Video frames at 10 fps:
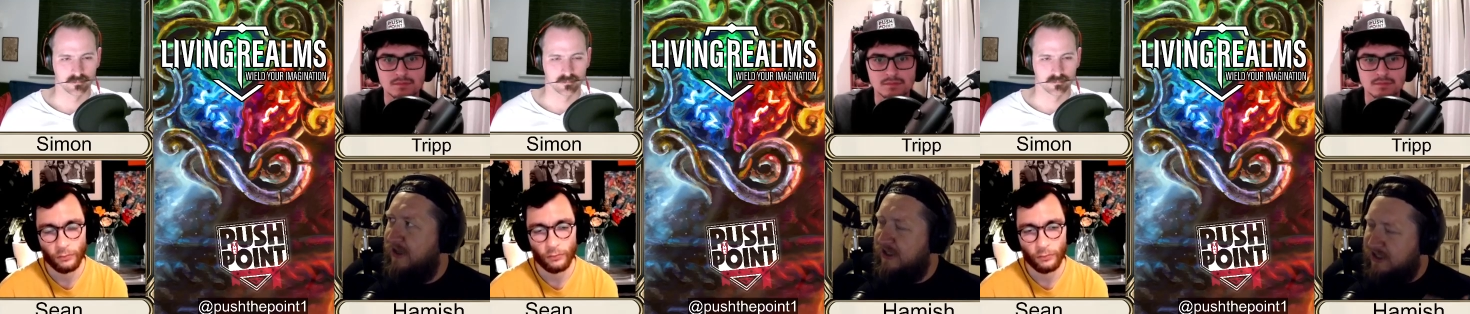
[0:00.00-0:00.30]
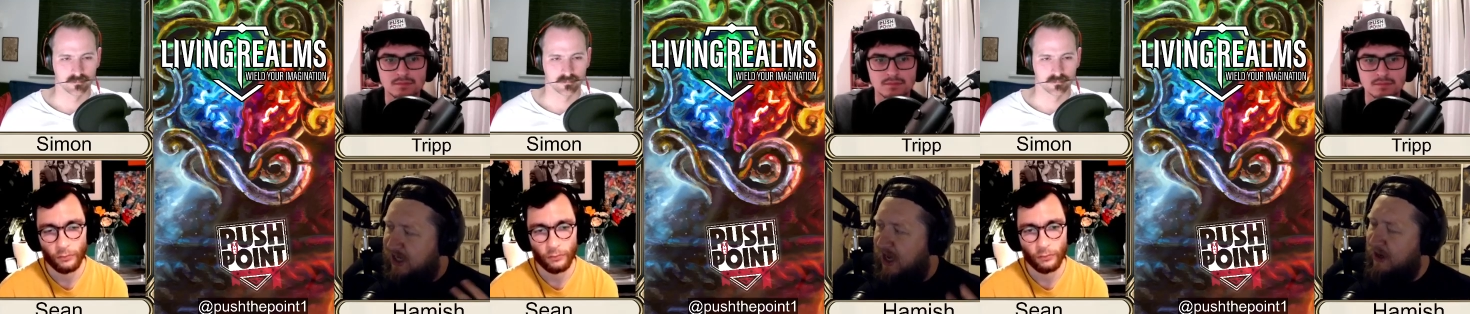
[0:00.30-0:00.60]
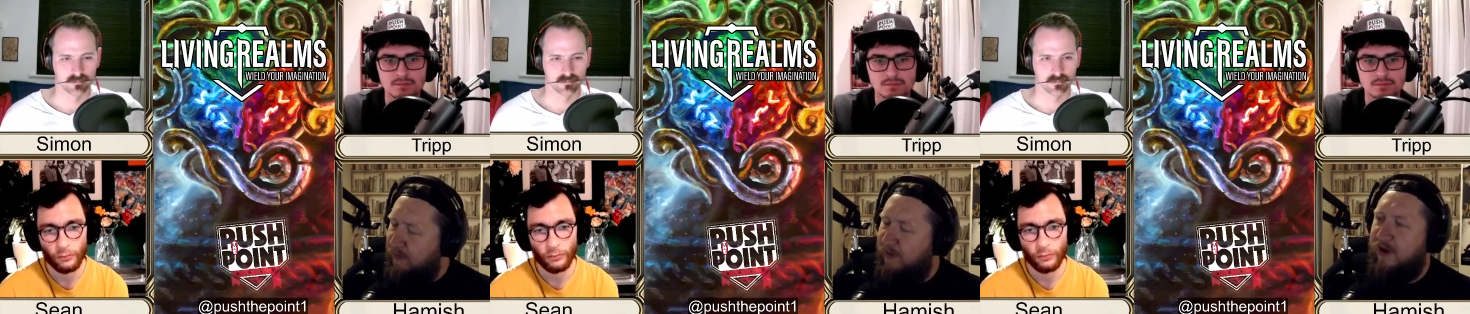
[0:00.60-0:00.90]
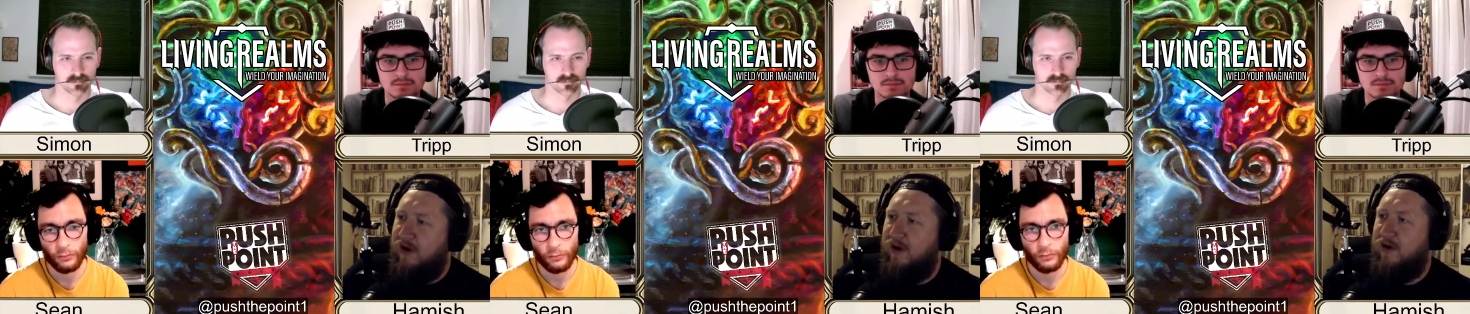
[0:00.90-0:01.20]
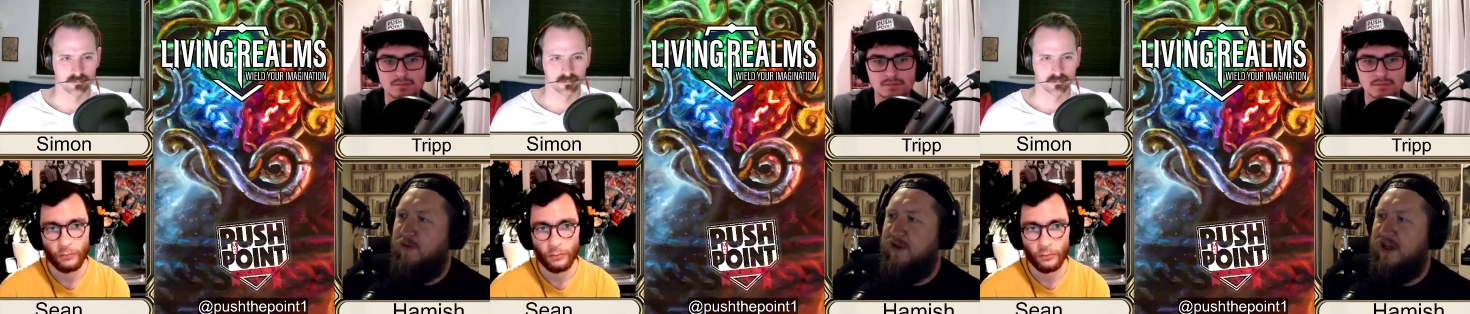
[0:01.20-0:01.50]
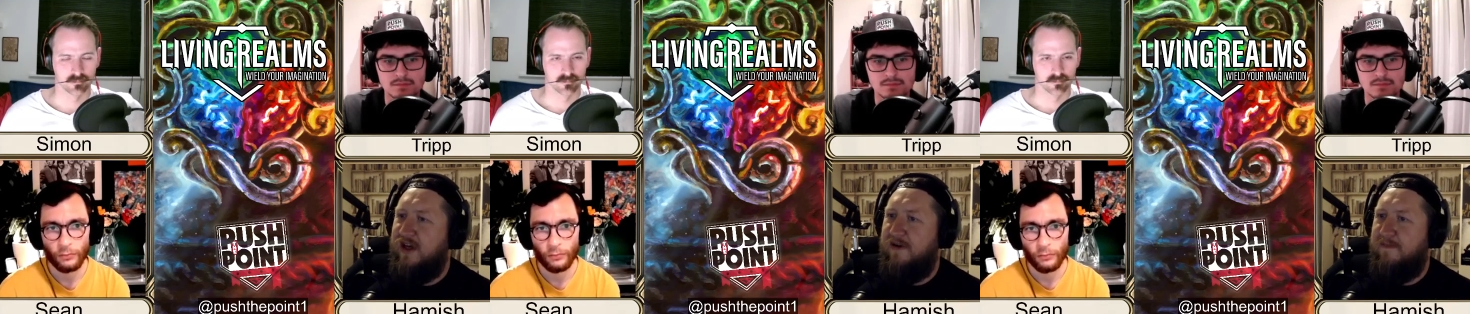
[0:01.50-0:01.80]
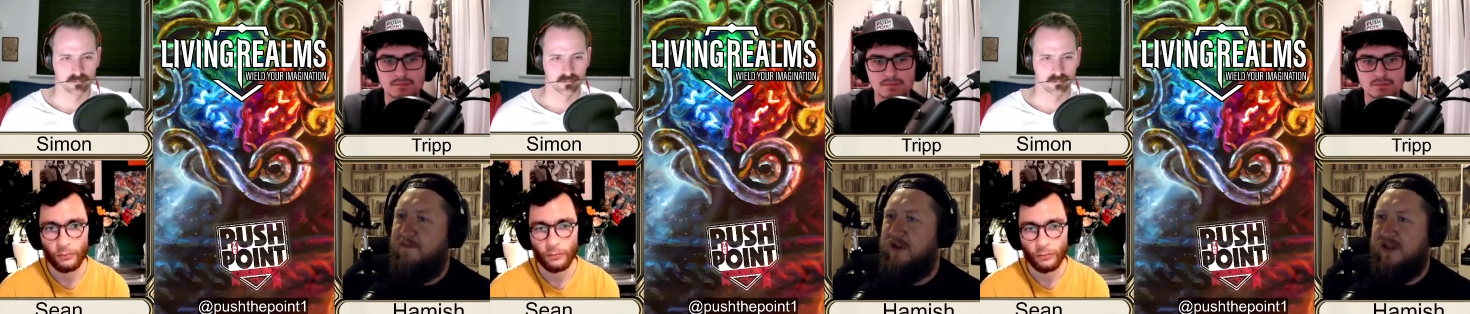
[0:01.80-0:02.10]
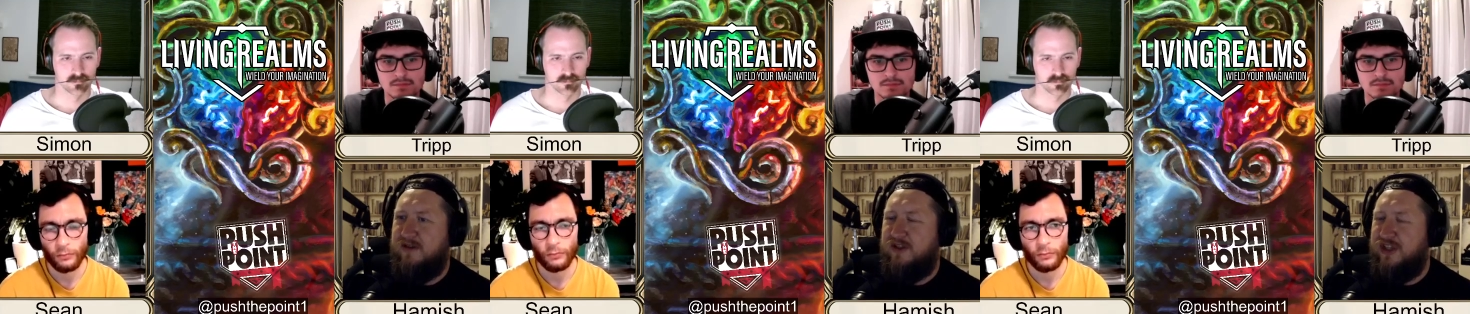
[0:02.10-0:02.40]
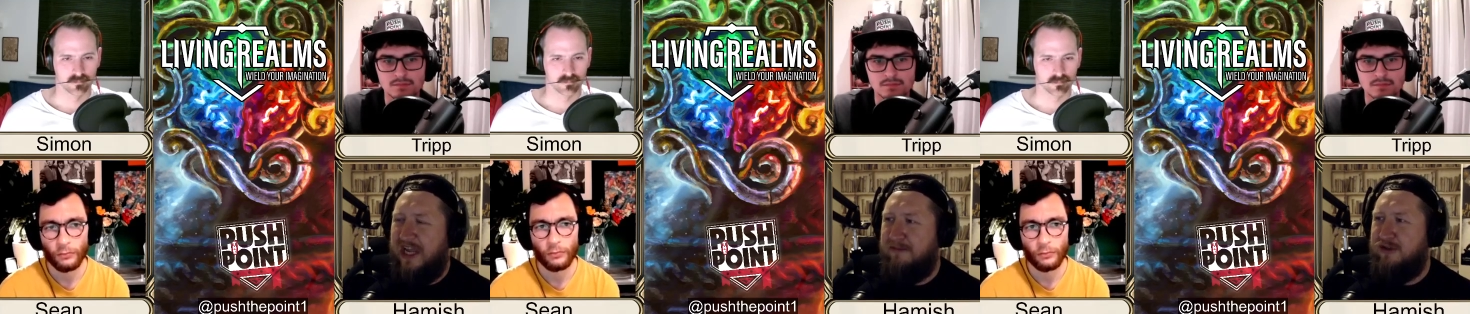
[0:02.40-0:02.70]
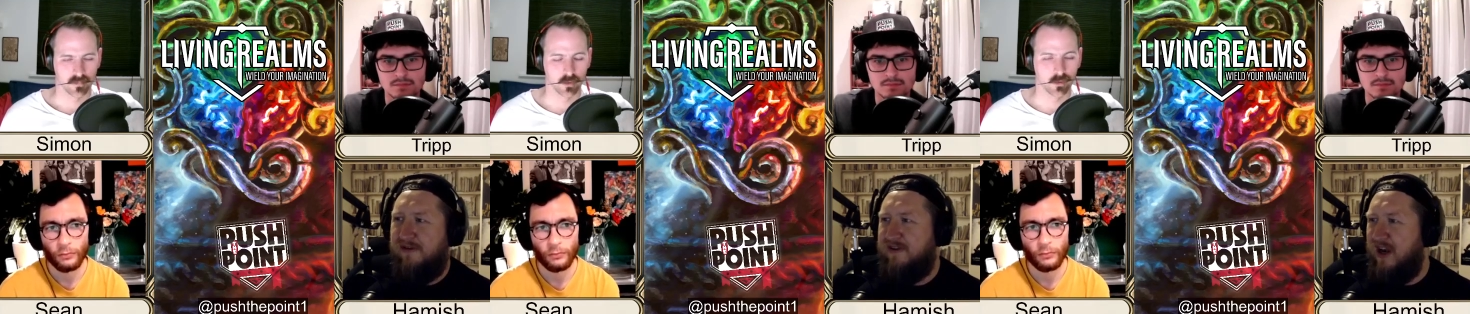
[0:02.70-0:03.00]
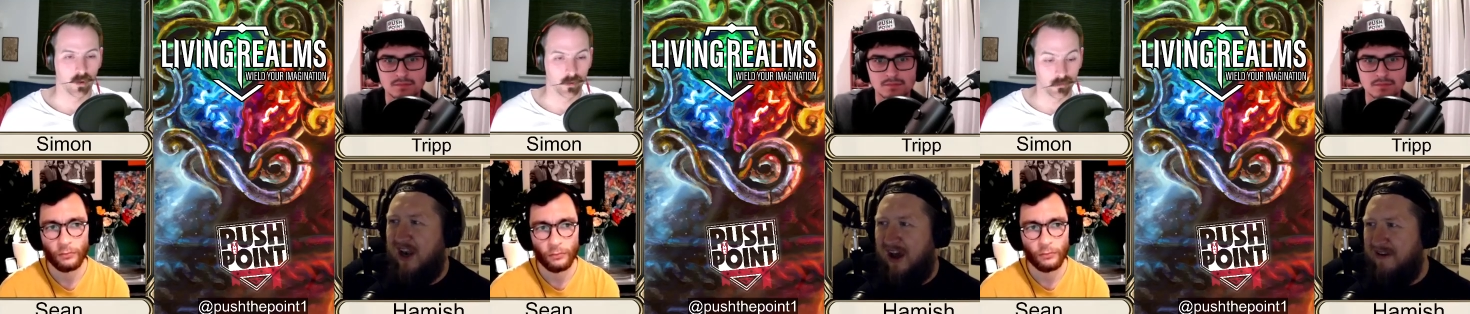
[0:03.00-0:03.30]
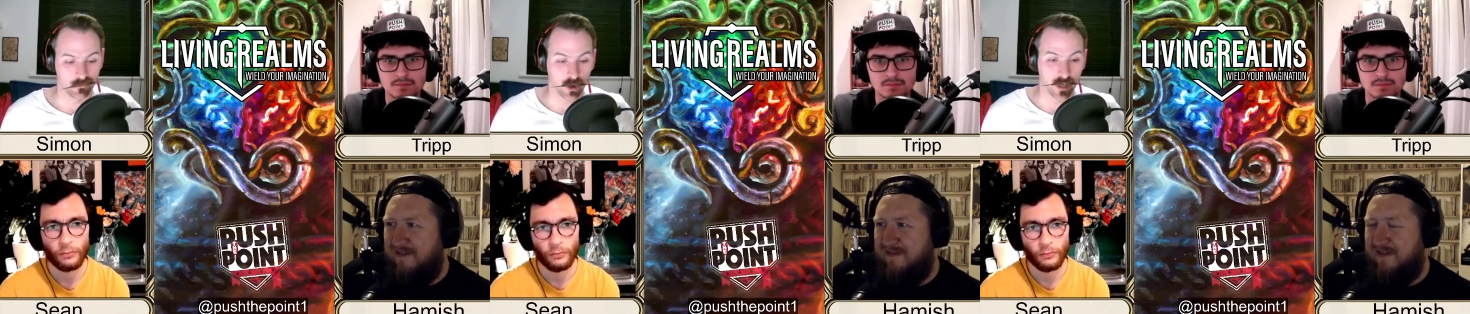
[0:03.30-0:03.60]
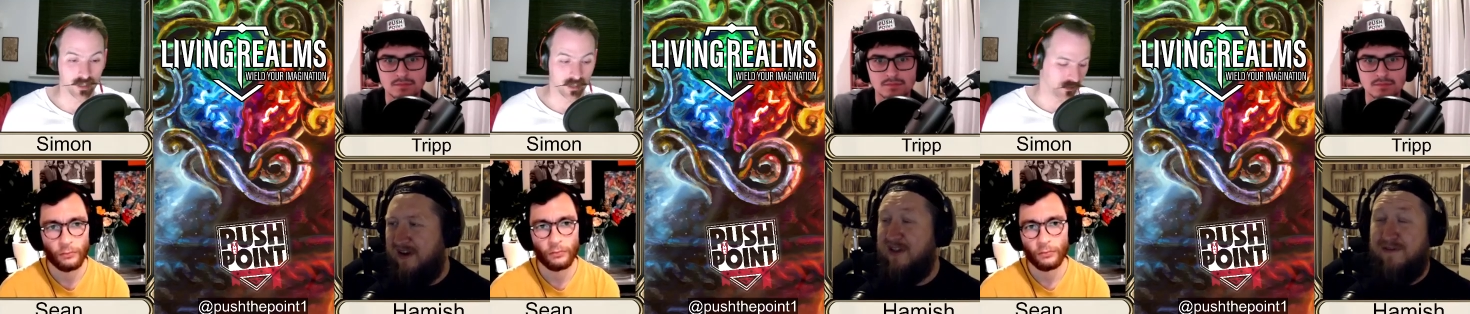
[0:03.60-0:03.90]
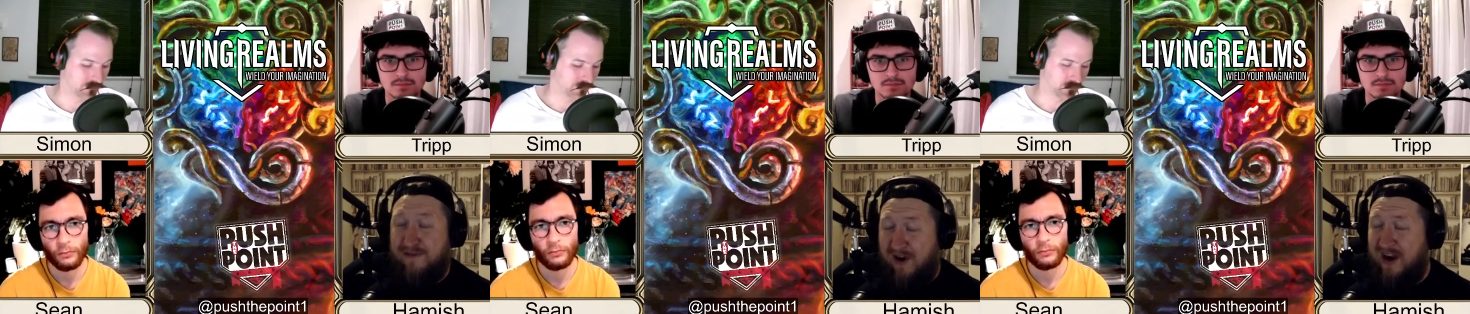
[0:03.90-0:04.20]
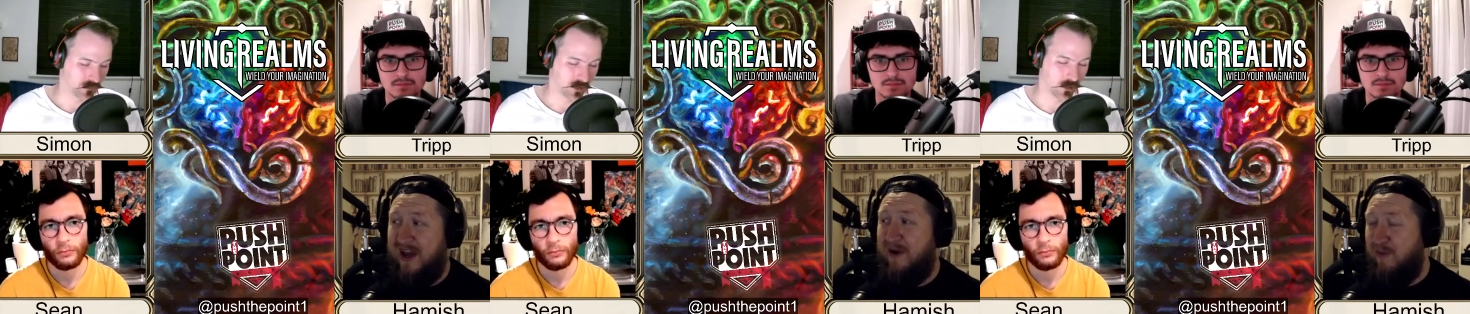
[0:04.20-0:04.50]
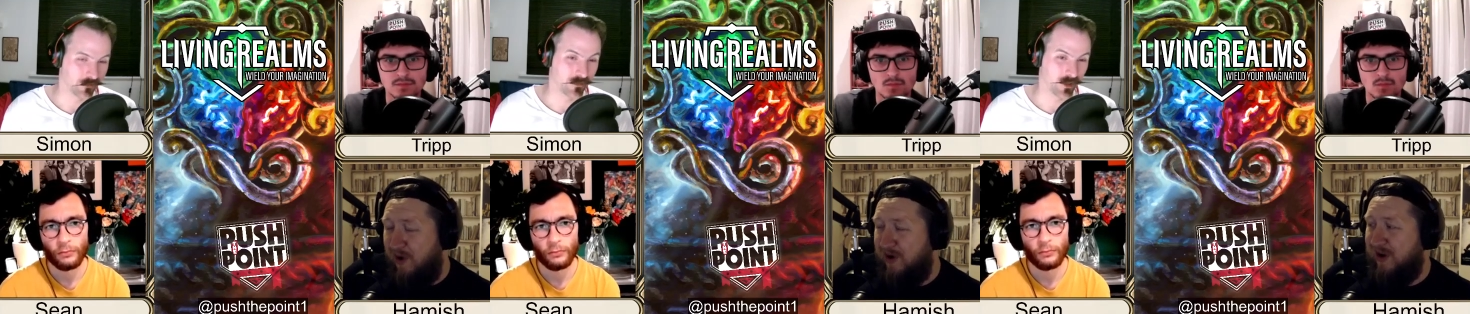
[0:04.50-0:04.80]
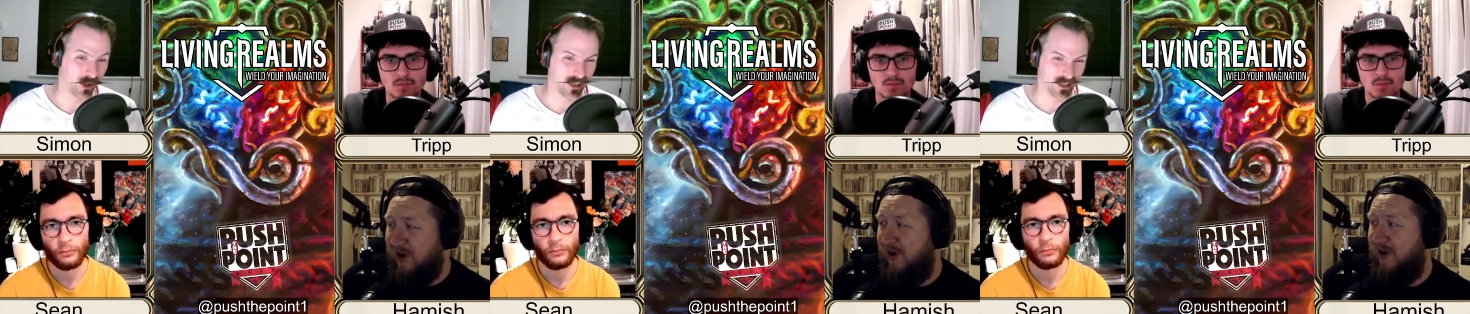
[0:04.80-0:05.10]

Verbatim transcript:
Speaker 1: starting at one o'clock with a with a shapeshifter on the, on the light Friday, on the Friday, on the Friday one o'clock.